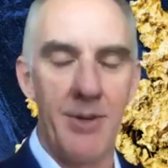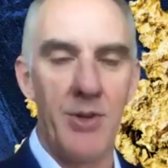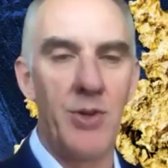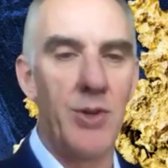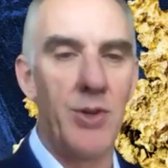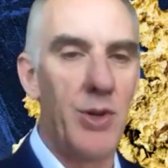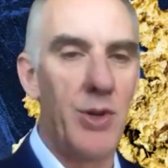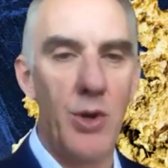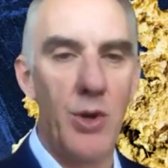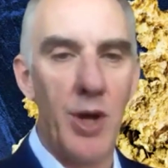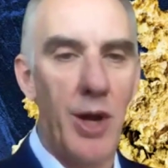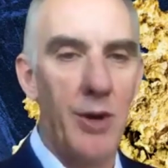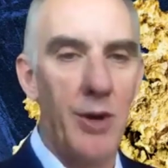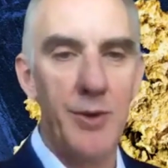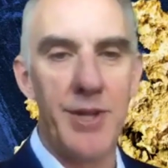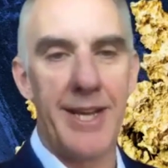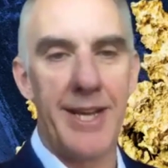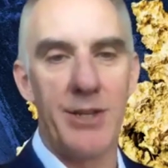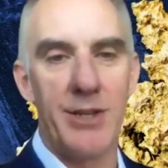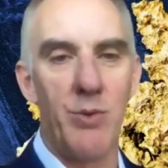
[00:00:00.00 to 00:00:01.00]
New
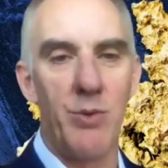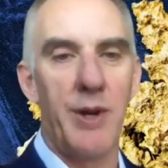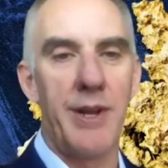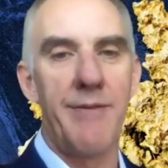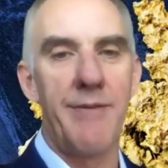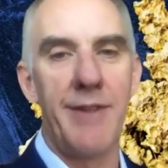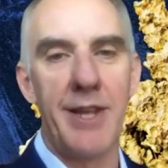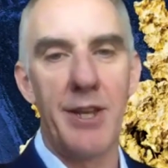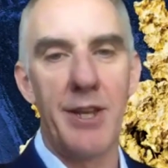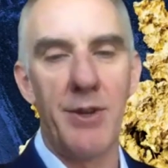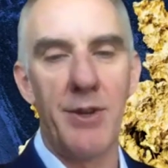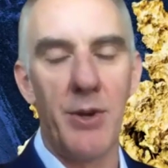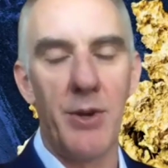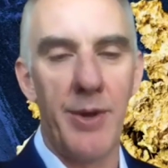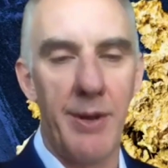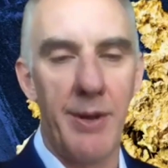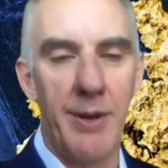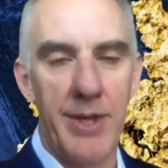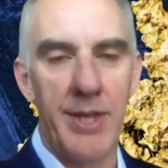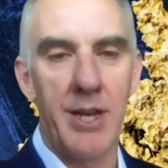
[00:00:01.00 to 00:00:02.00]
Gold does whatever they're
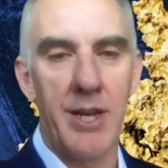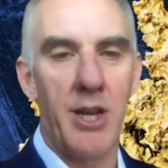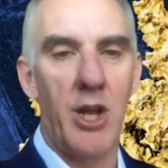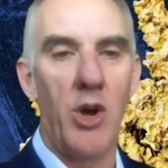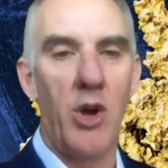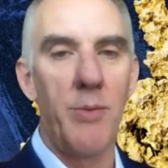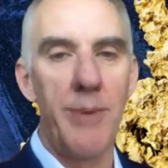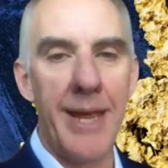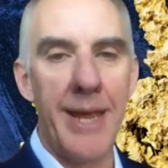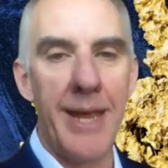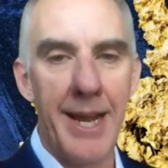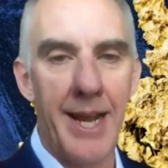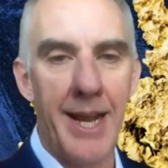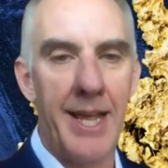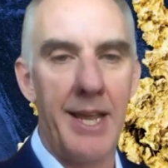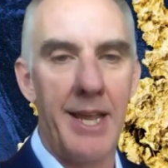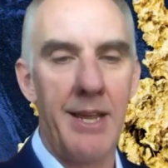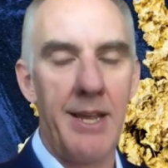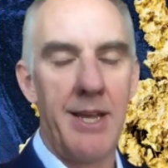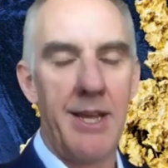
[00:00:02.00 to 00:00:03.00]
doing with it,
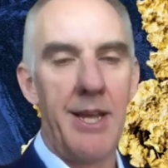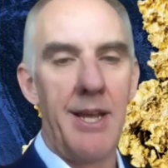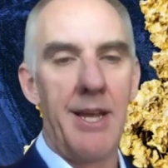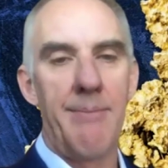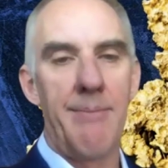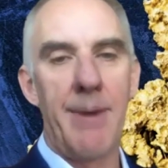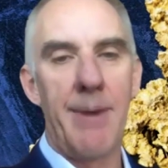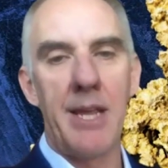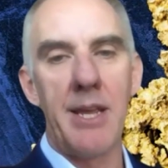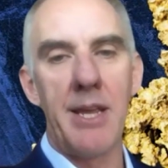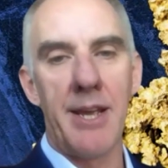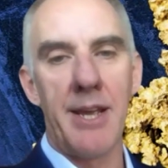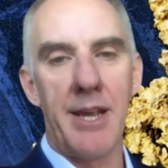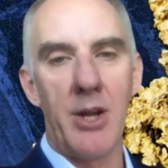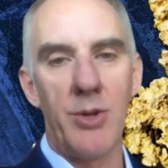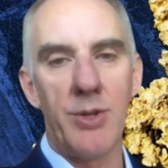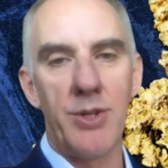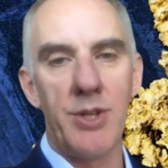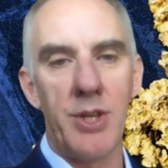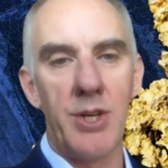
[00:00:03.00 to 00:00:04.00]
commingling, making it
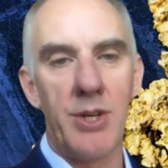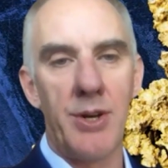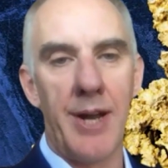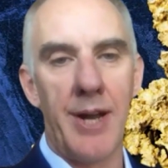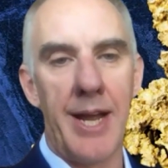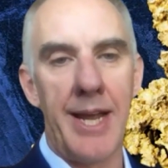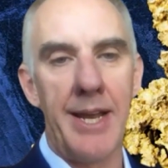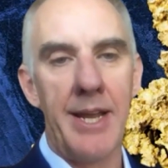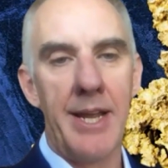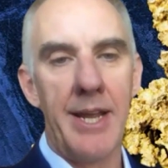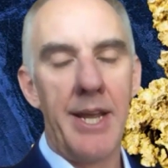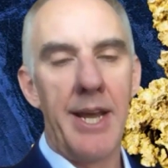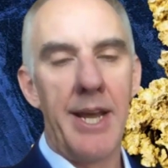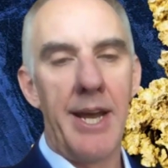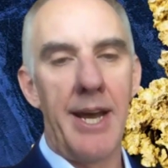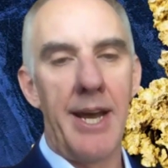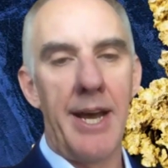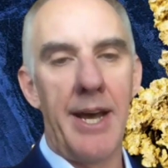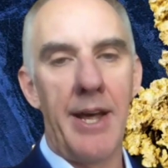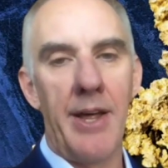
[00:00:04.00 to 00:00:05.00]
concentrate,
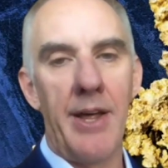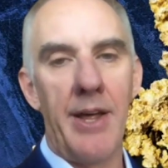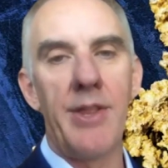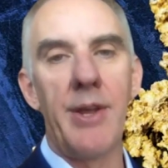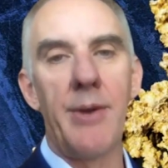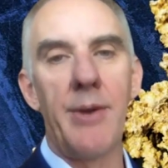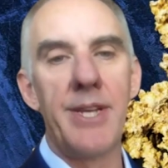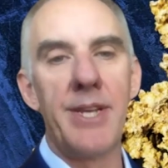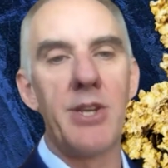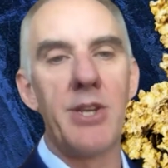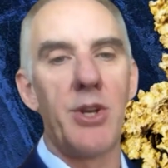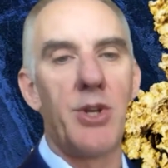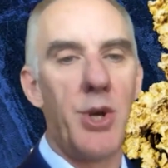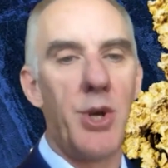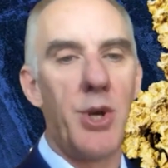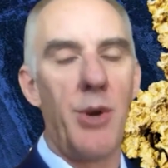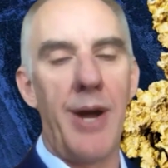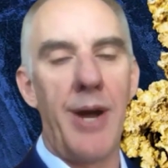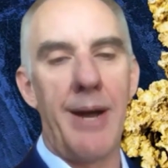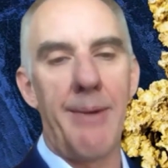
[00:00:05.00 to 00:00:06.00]
there is a
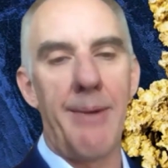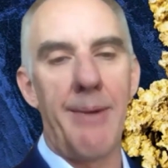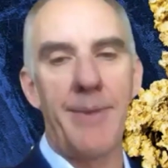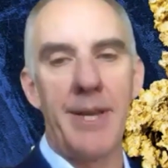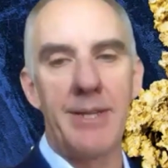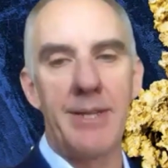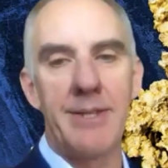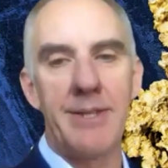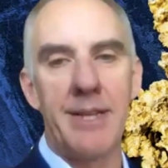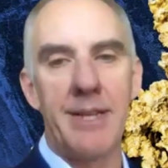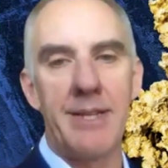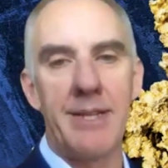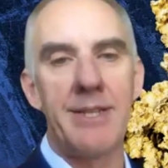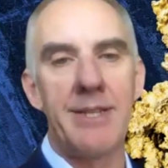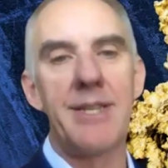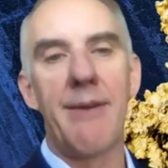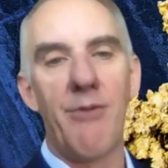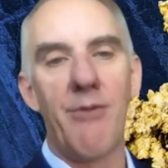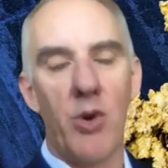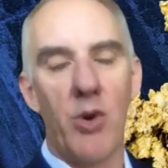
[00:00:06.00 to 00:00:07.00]
true up that's
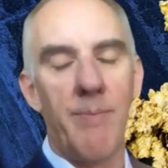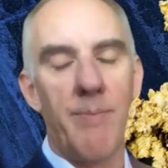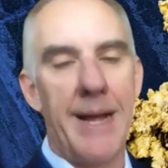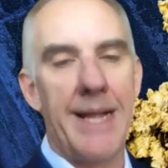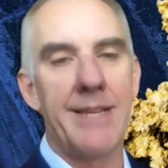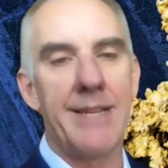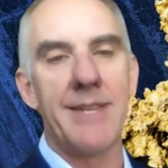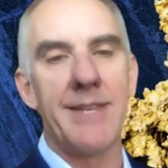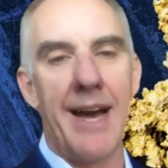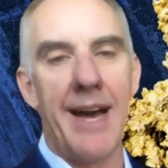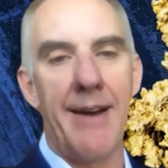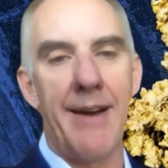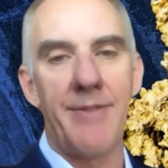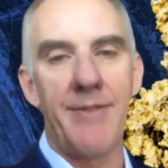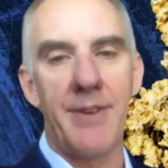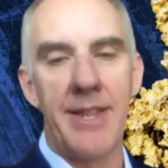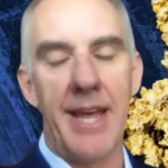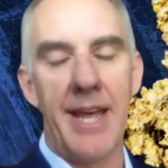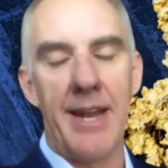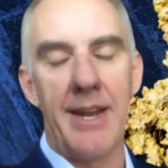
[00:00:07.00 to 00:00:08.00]
several months
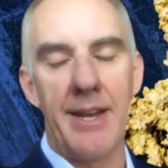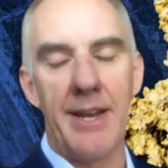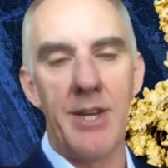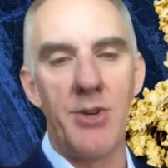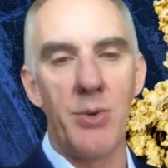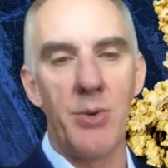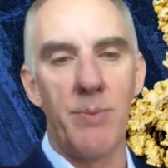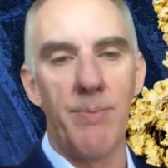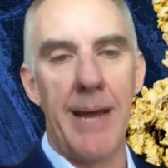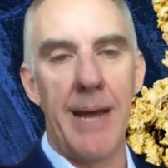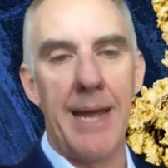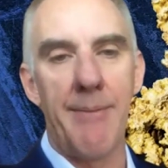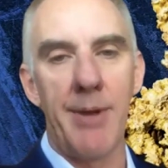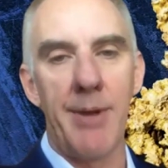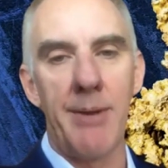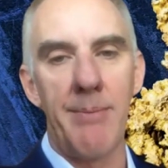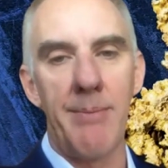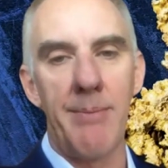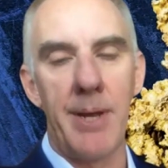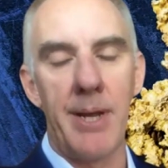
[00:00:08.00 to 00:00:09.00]
after that initial
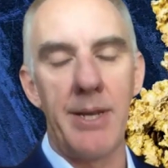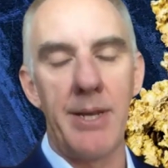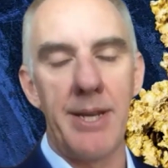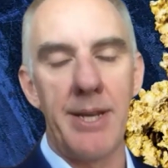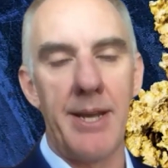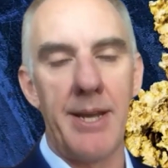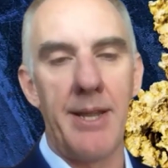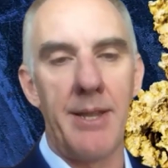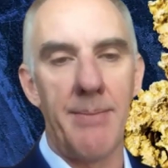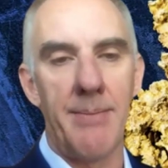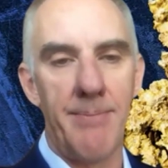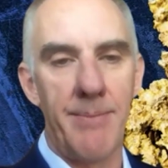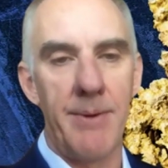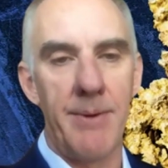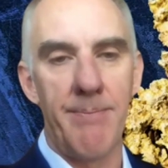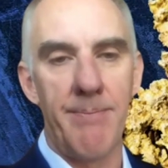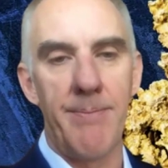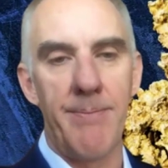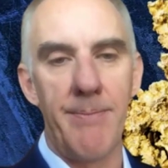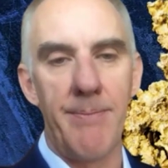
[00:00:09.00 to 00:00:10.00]
payment. But
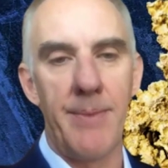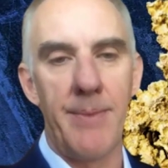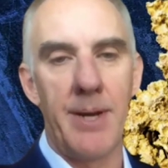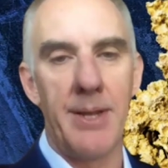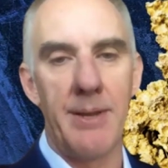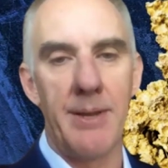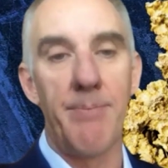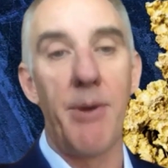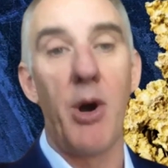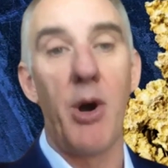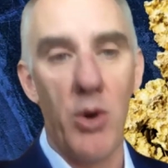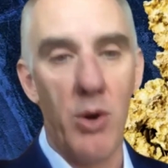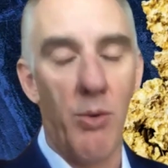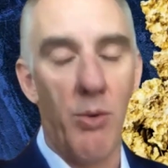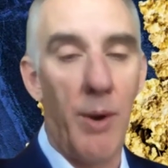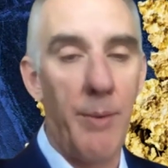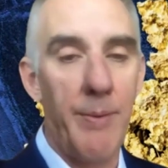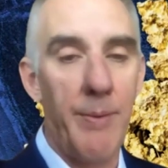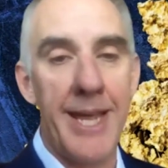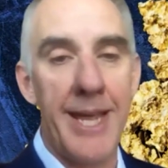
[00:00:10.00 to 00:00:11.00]
the bulk of
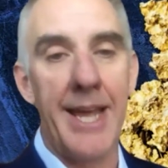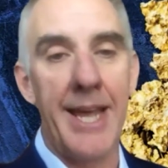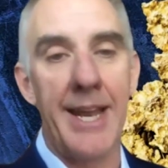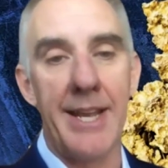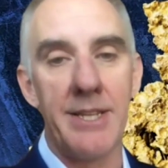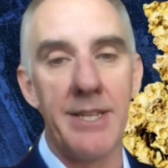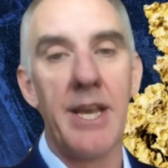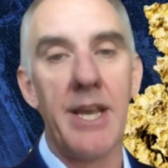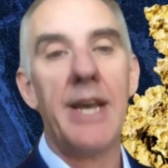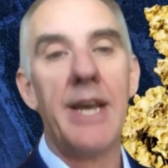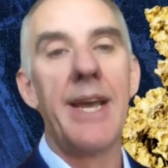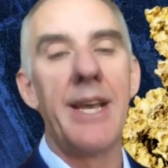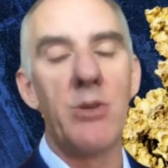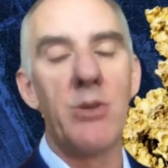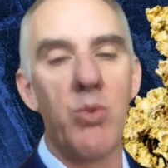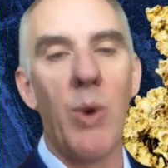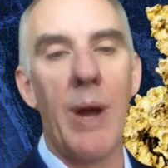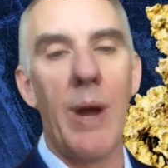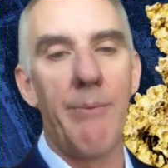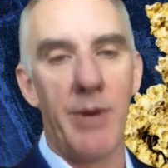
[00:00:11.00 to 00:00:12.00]
what we get is
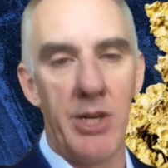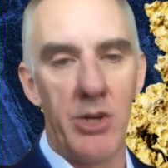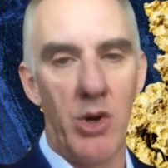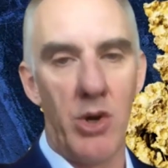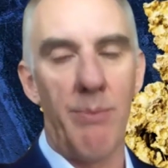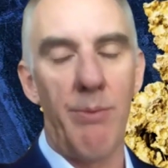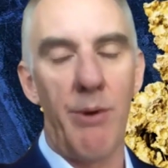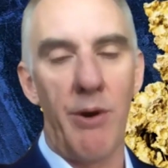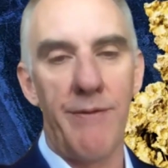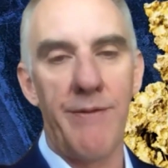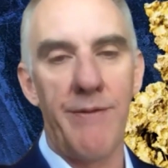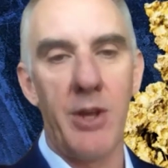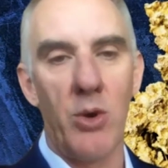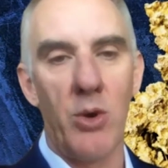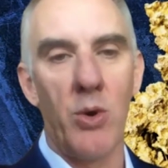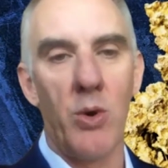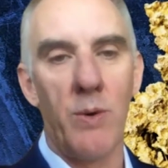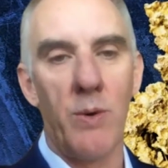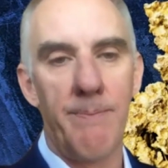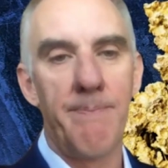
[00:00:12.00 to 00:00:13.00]
when we drop off the ore.